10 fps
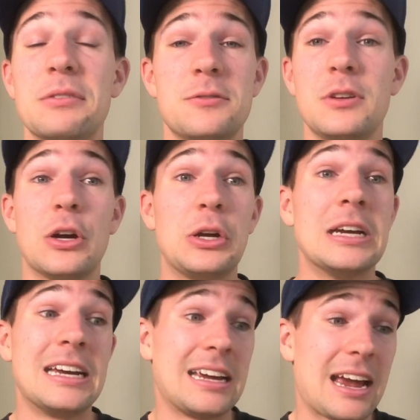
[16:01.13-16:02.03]
this video.
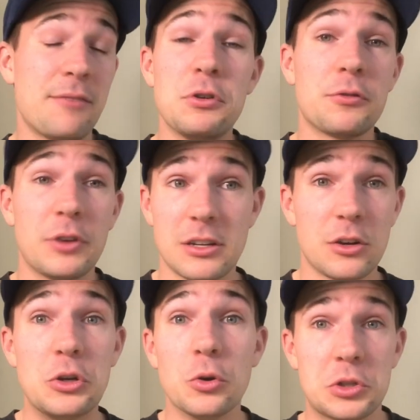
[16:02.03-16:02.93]
Have you reflected
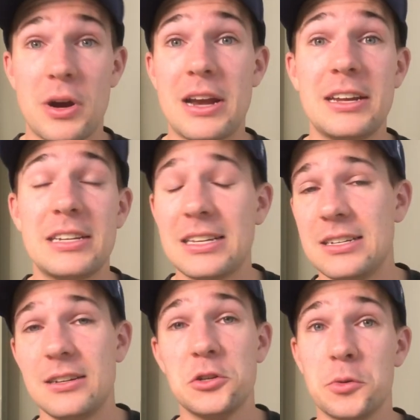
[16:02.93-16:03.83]
on your training
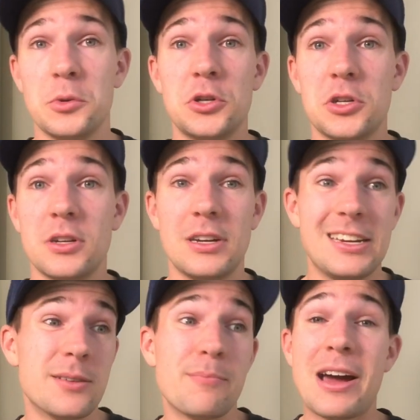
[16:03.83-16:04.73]
intensity distribution?
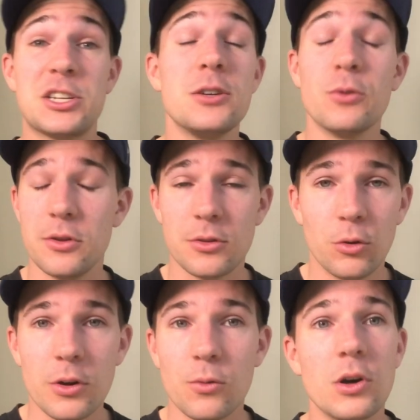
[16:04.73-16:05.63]
Is it matching what you
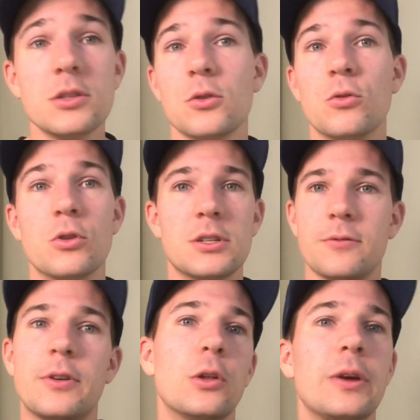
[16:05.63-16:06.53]
thought it was, or is it
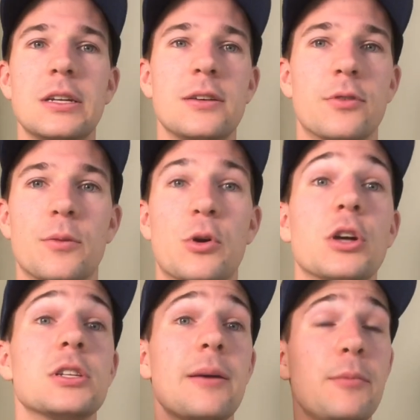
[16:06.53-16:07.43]
following a different
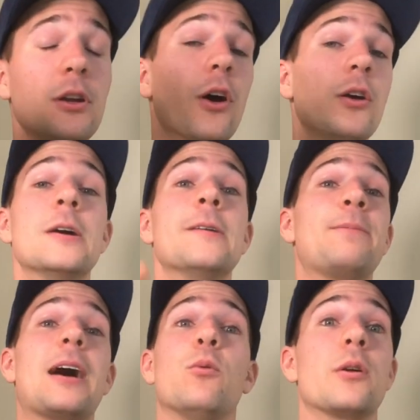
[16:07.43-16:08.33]
approach? Let me know
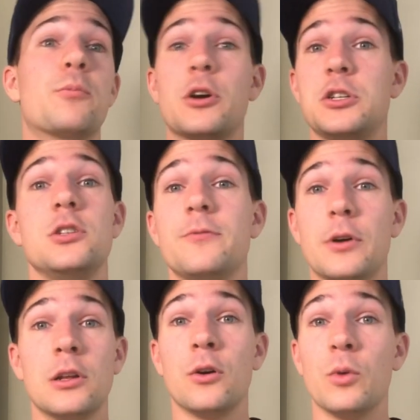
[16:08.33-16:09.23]
what approaches you
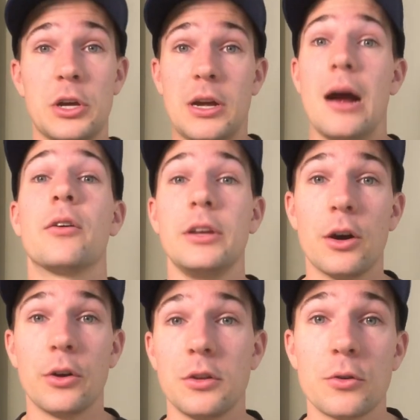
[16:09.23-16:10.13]
follow or what you're currently
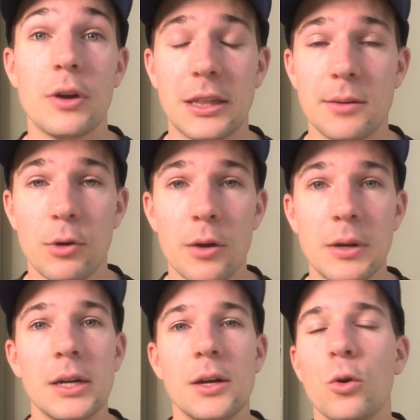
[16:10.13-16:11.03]
going through at the
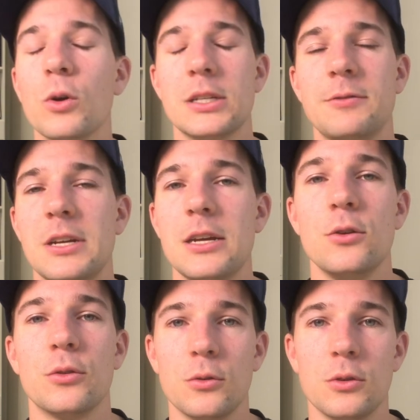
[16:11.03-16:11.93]
moment. Always love to hear
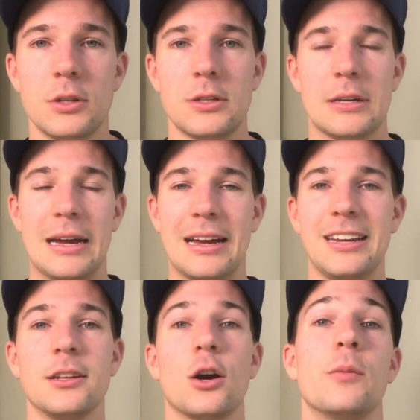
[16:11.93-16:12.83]
your thoughts
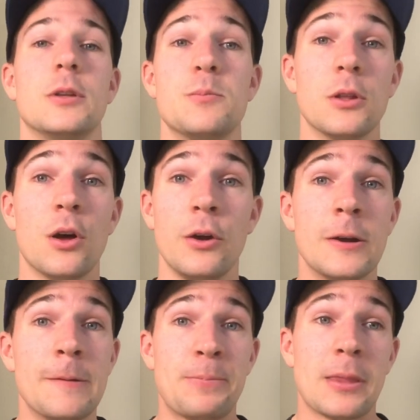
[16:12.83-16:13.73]
in the comments below.
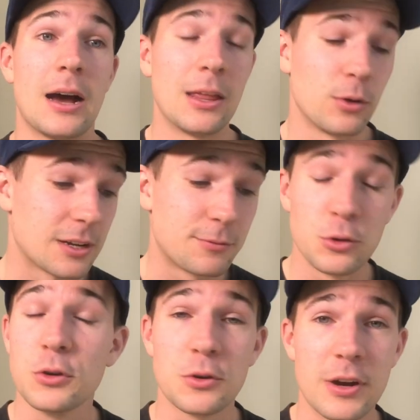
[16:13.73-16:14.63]
Otherwise, I've
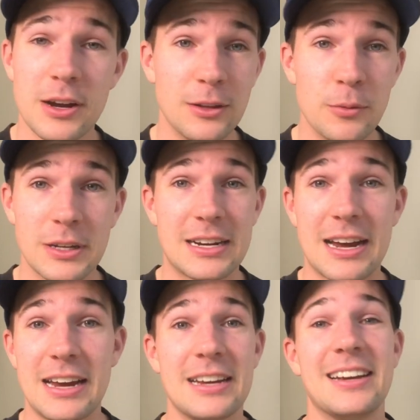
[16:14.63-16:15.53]
talked already a little bit
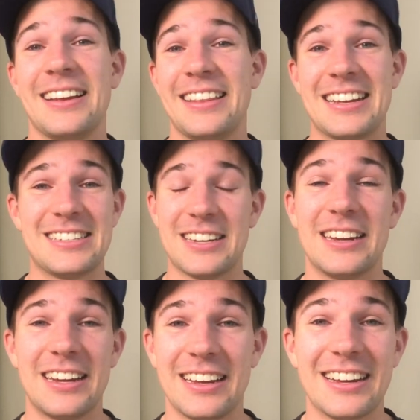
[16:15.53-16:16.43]
today. That's
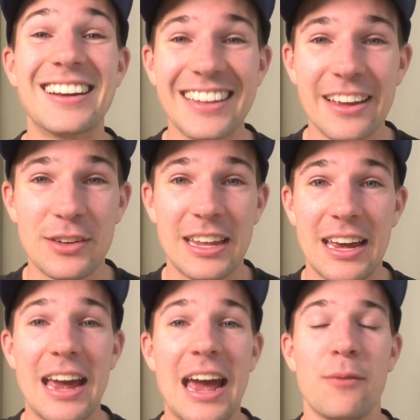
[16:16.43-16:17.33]
gonna leave it
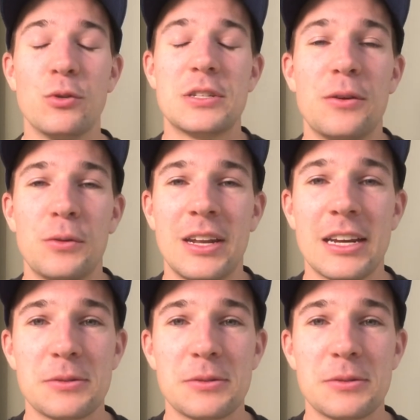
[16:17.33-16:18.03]
there, and we'll see you in the next